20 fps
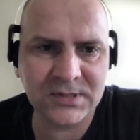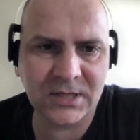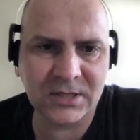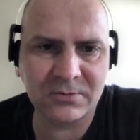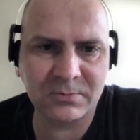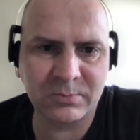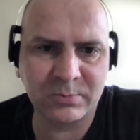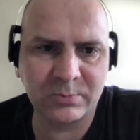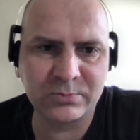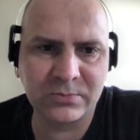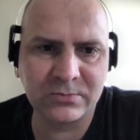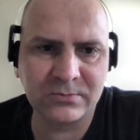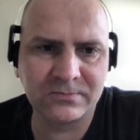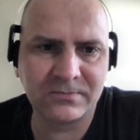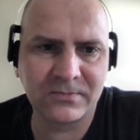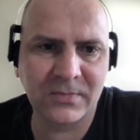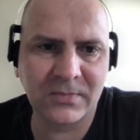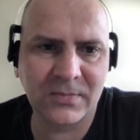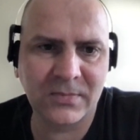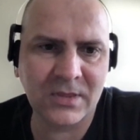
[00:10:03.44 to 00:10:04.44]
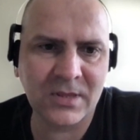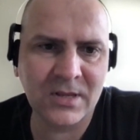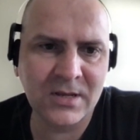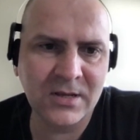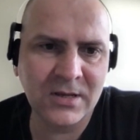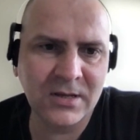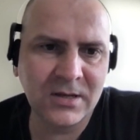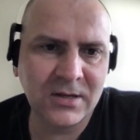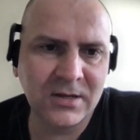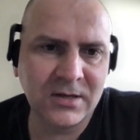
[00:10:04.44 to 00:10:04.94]
with that
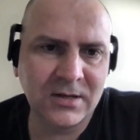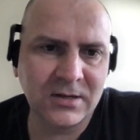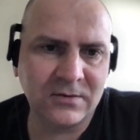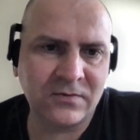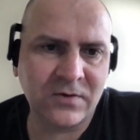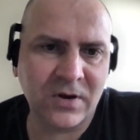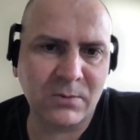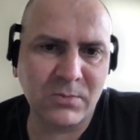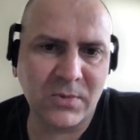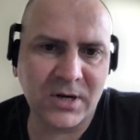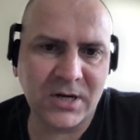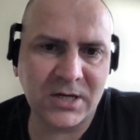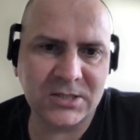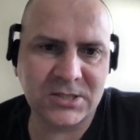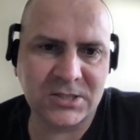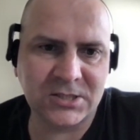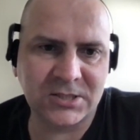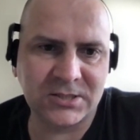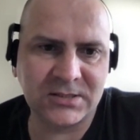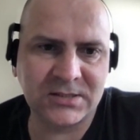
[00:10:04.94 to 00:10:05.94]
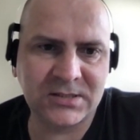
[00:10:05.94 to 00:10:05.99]
format.